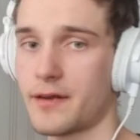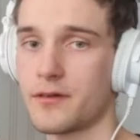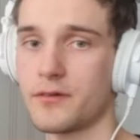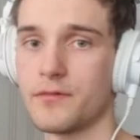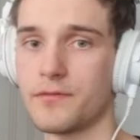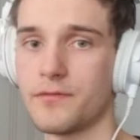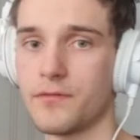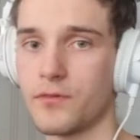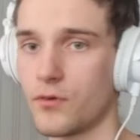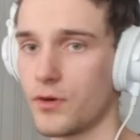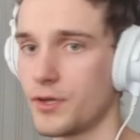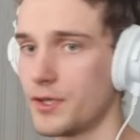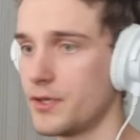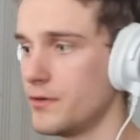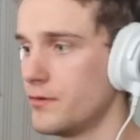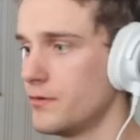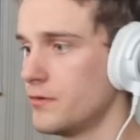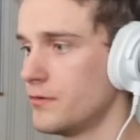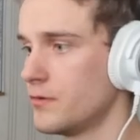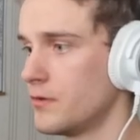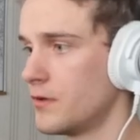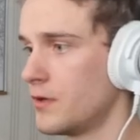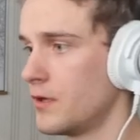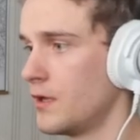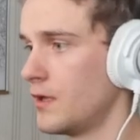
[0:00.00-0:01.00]
for
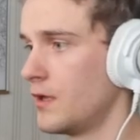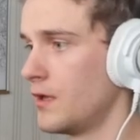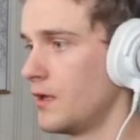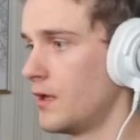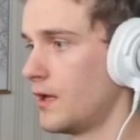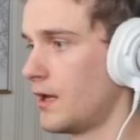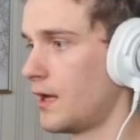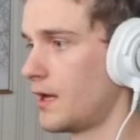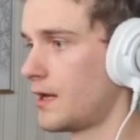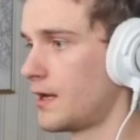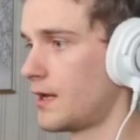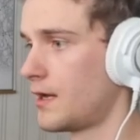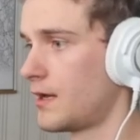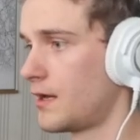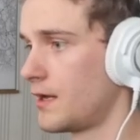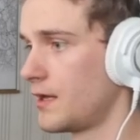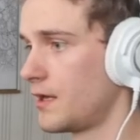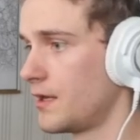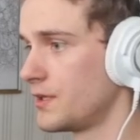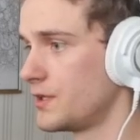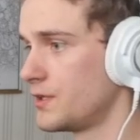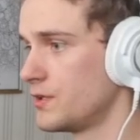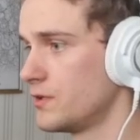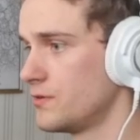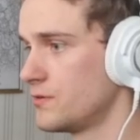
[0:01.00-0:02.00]
you
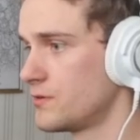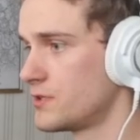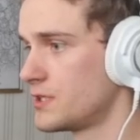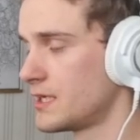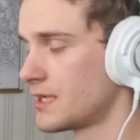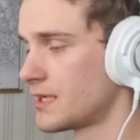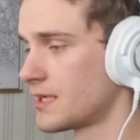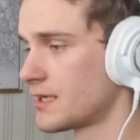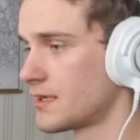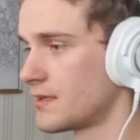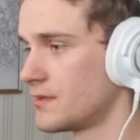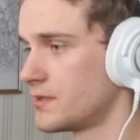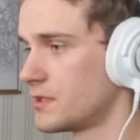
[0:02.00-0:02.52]
using